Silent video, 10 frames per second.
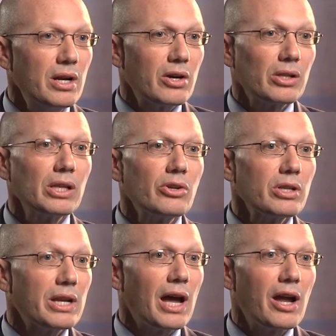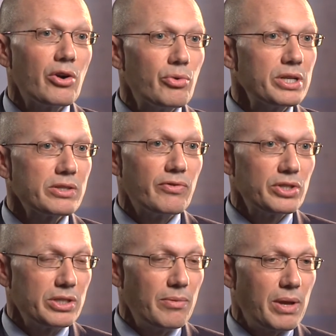are clearly at higher risk for
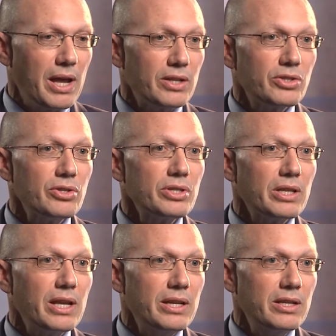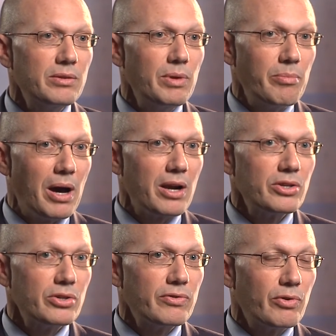some cancers and they need to be
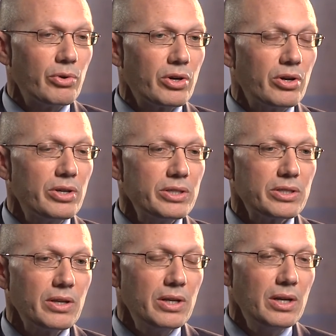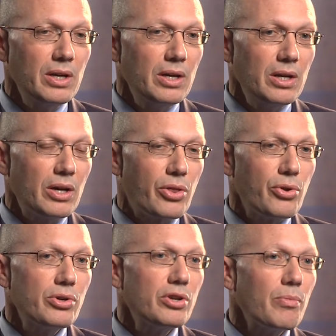monitored for recurrence. A
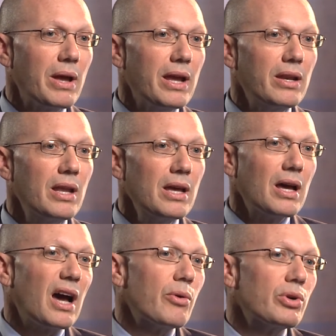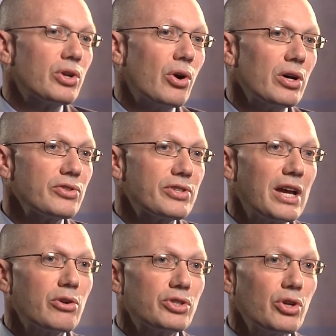third domain I would call
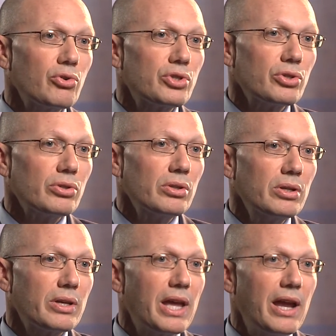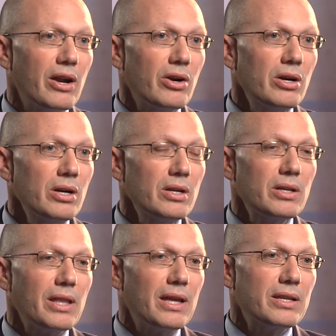psychosocial care.
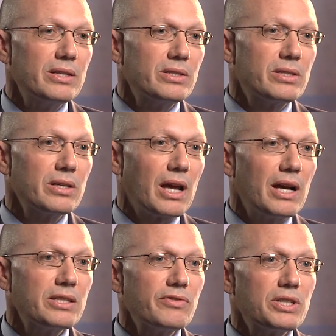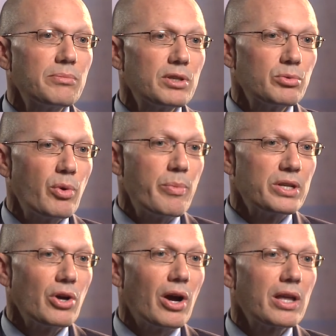That is the kinds of symptoms we've been
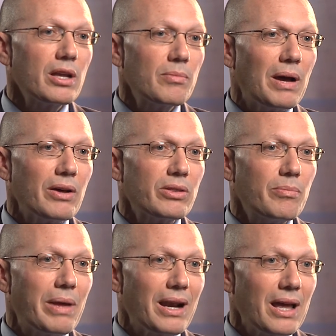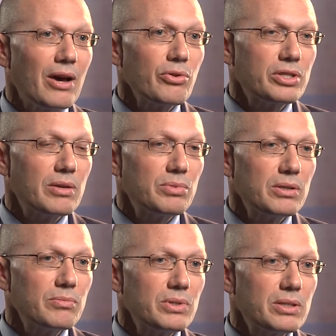talking about, the mental health
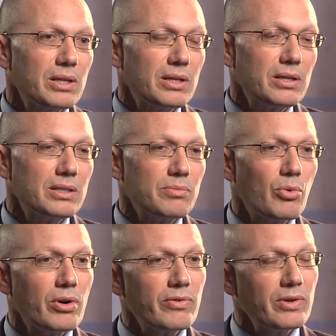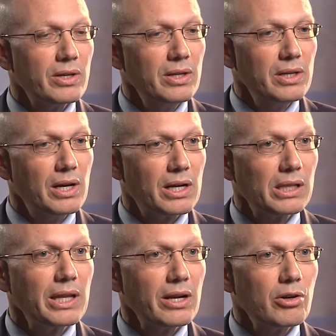symptoms, that is more of a
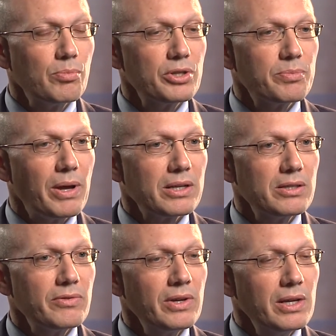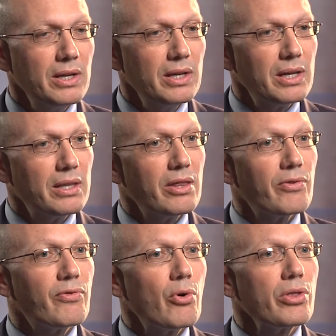clinical perspective. And then the
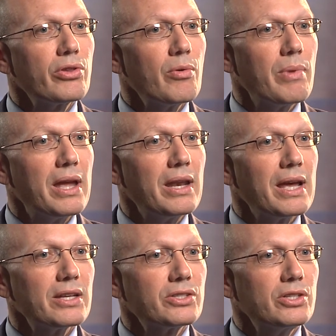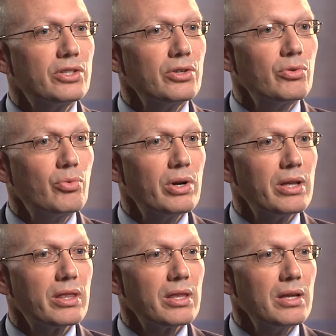fourth domain has to do
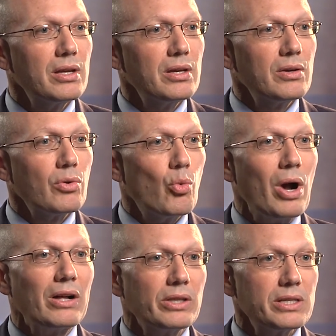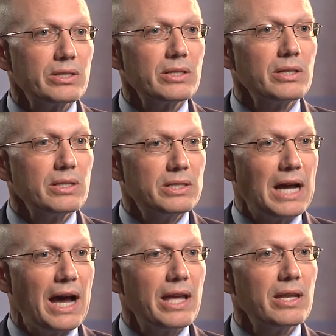with wellness,
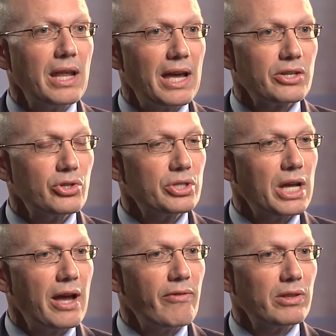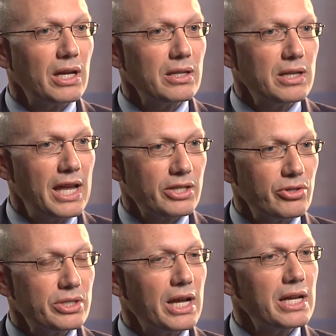diet,
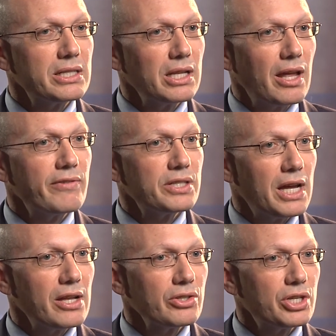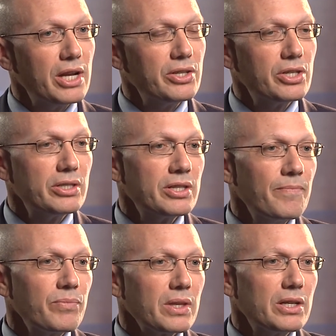exercise, lifestyle changes,
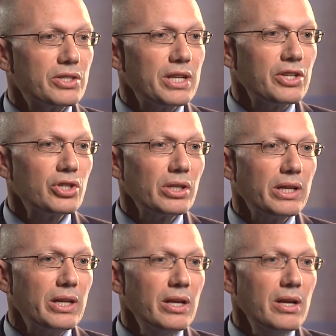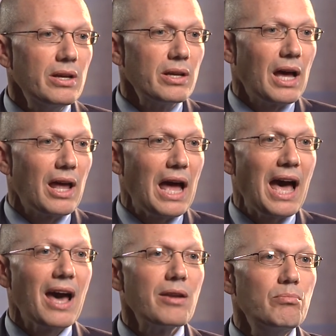essentially
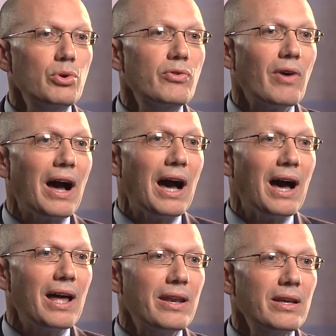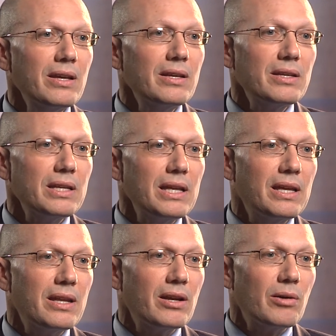how to move on
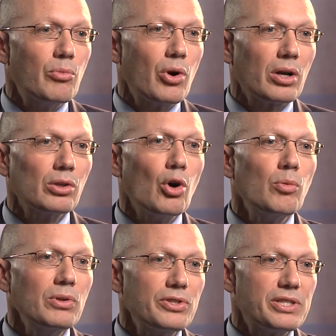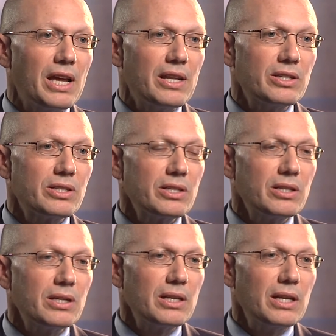in a more global sense
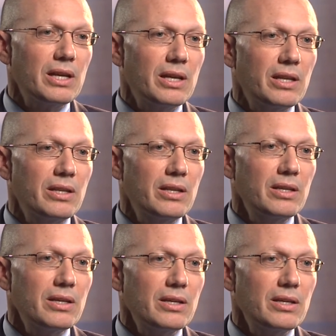in